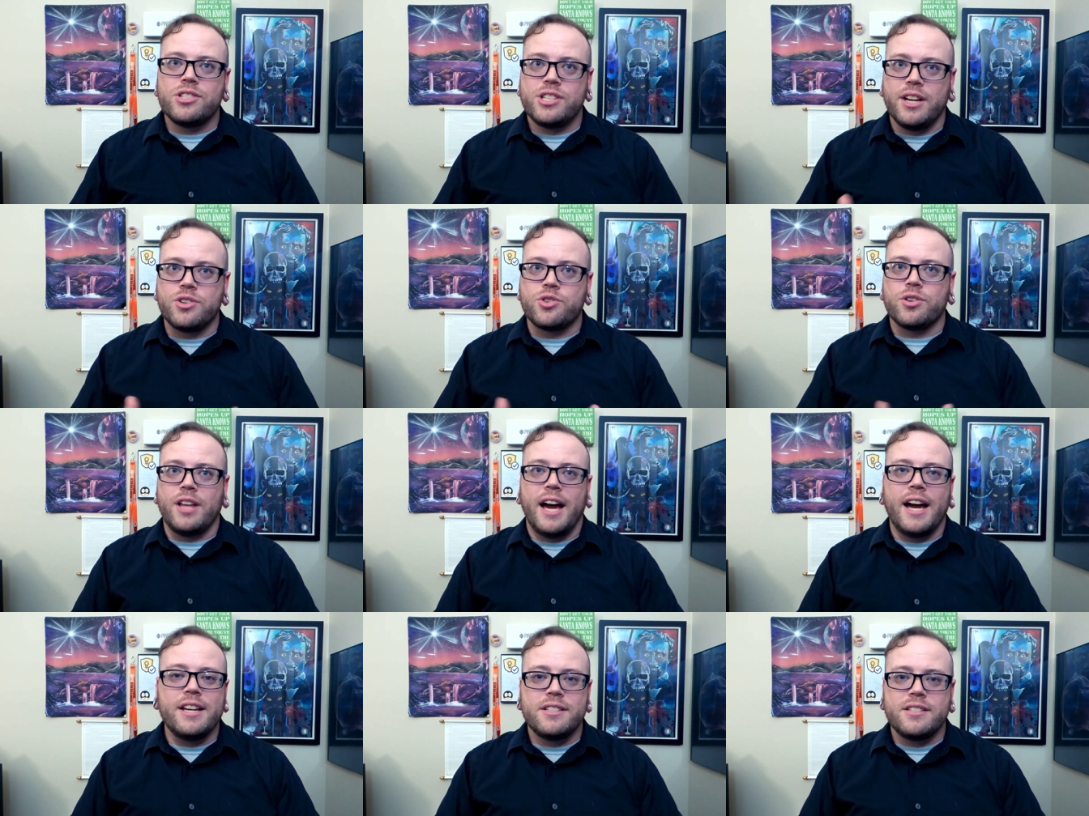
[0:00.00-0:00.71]

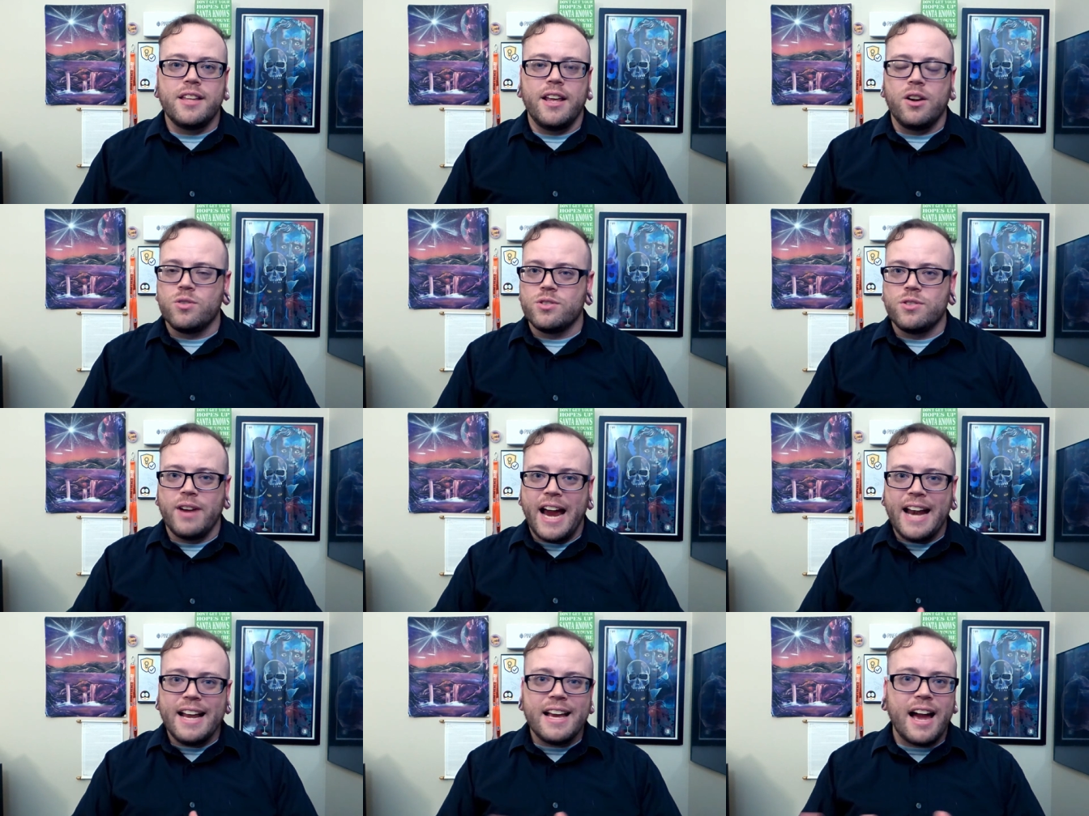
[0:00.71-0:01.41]
centralized. They don't
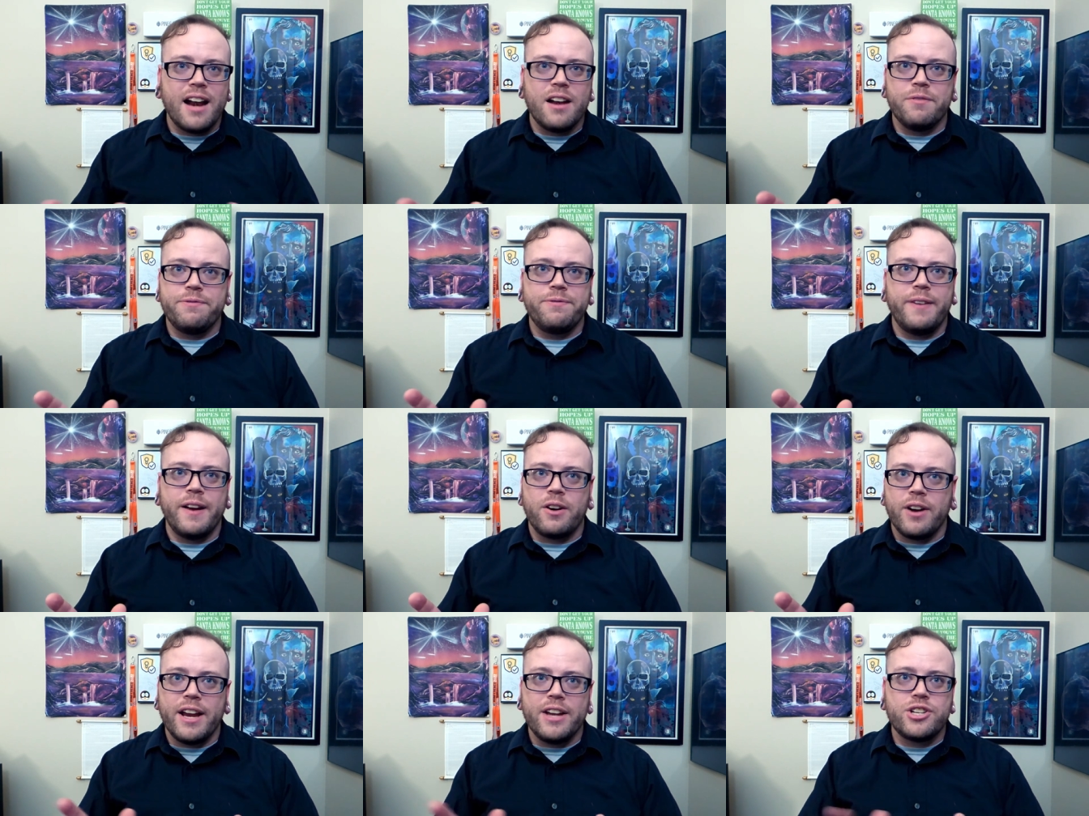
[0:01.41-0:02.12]
do any kind of
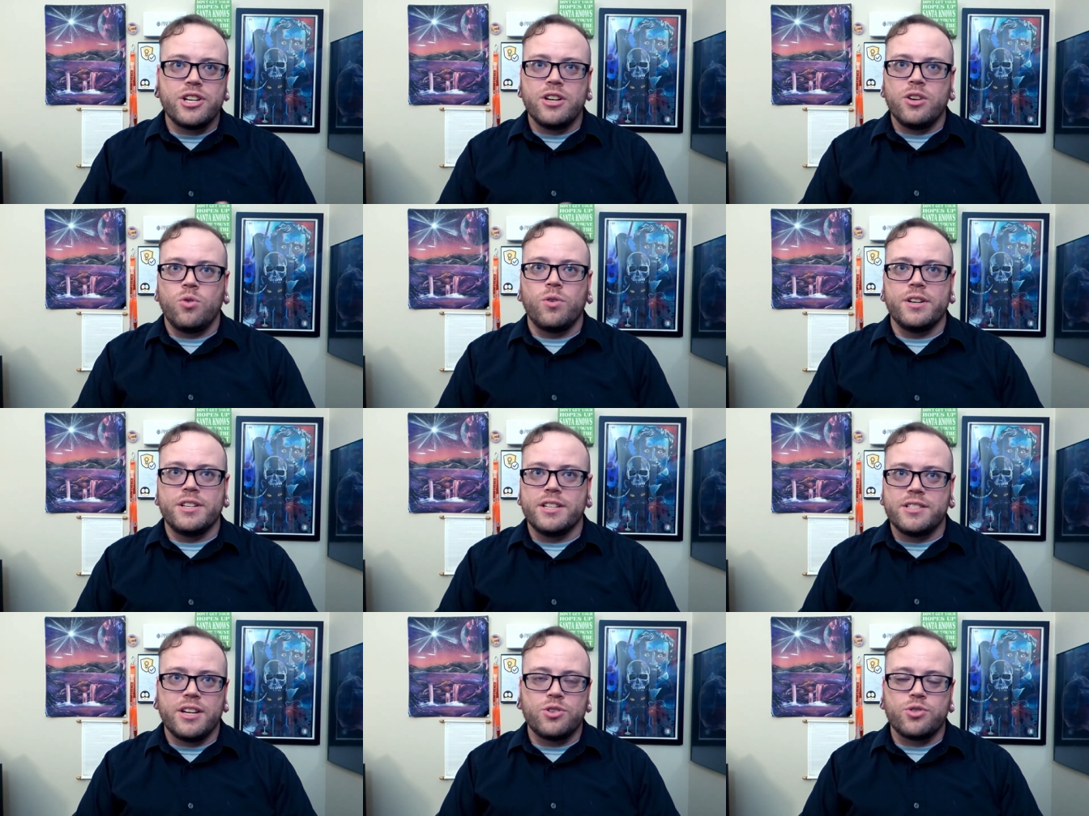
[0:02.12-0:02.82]
federation or
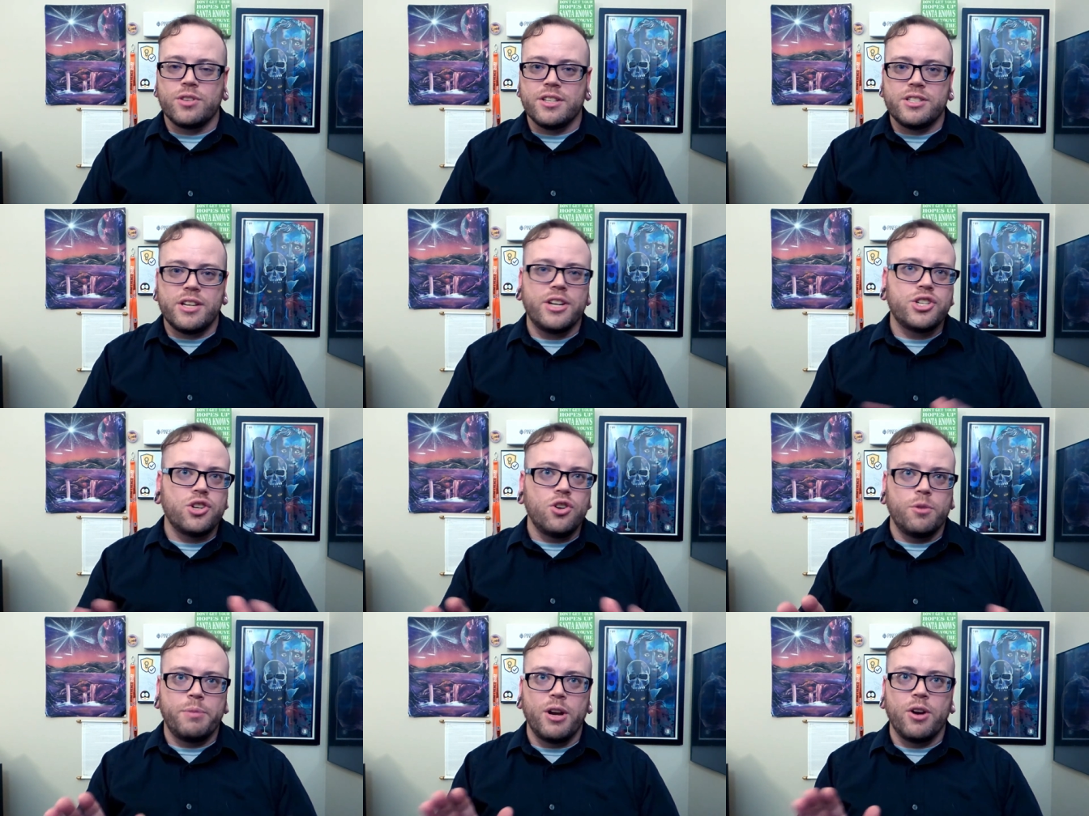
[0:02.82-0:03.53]

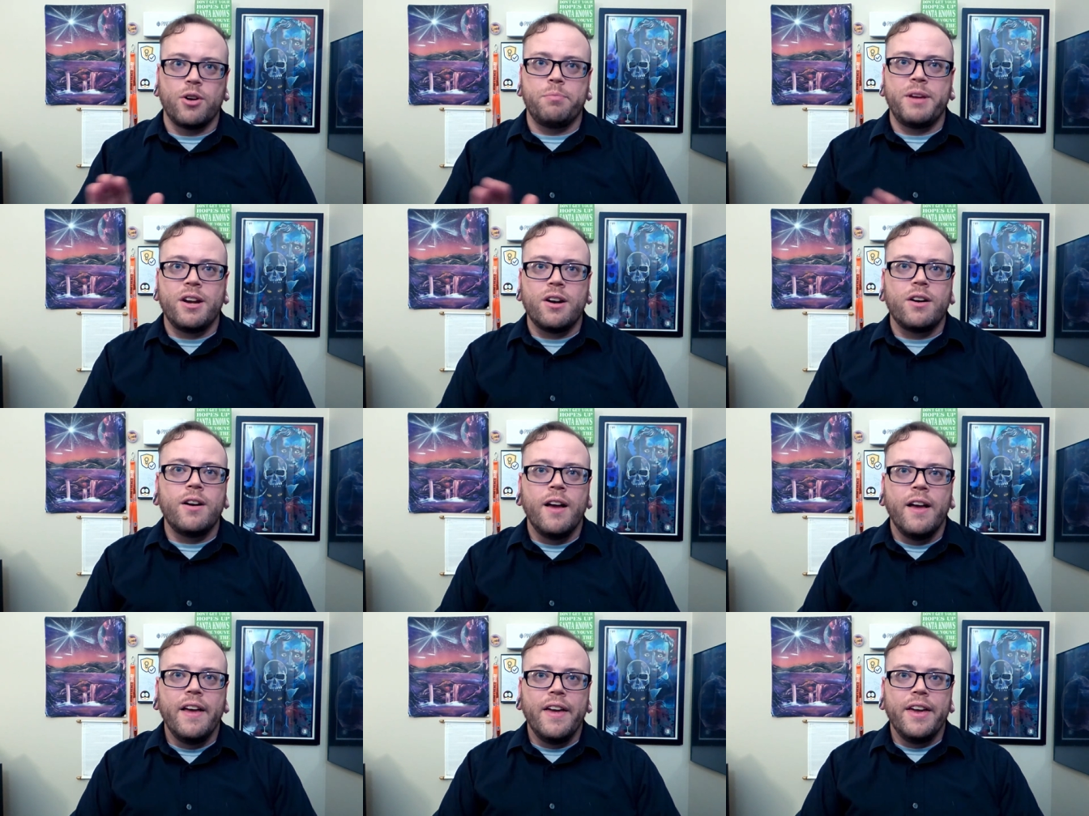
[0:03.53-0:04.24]
decentralization or
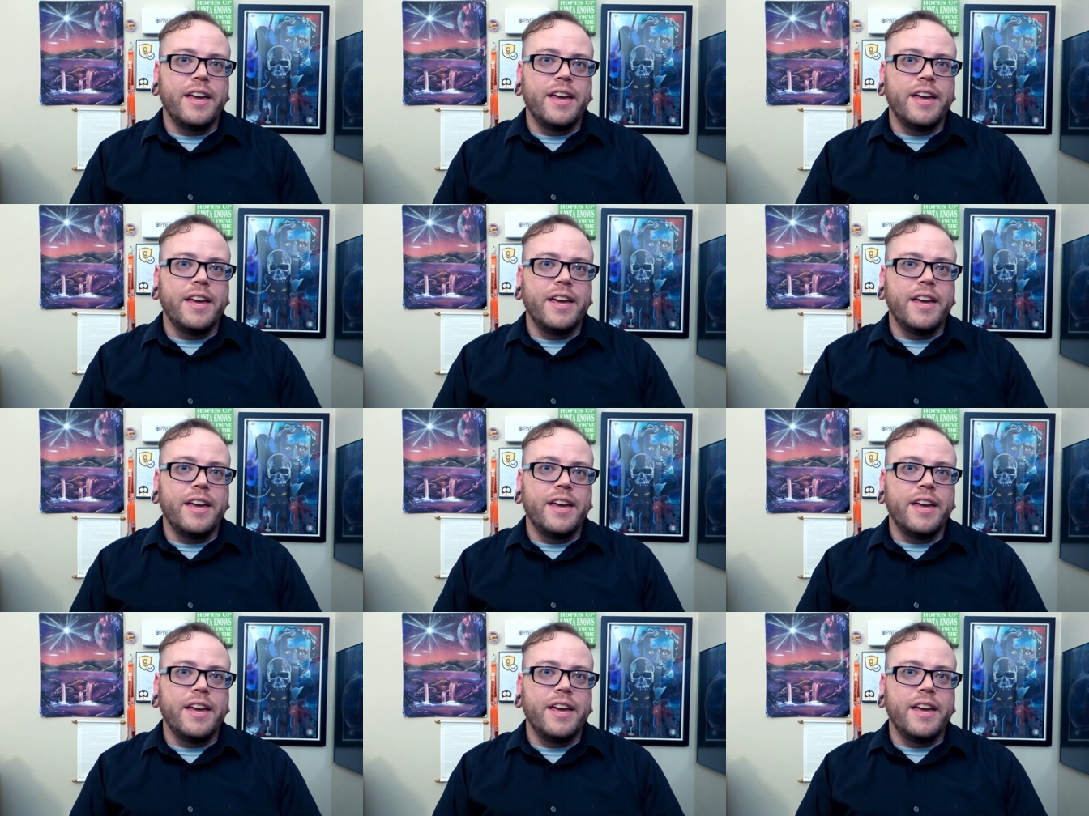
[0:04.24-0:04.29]
peer-to-peer. -peer.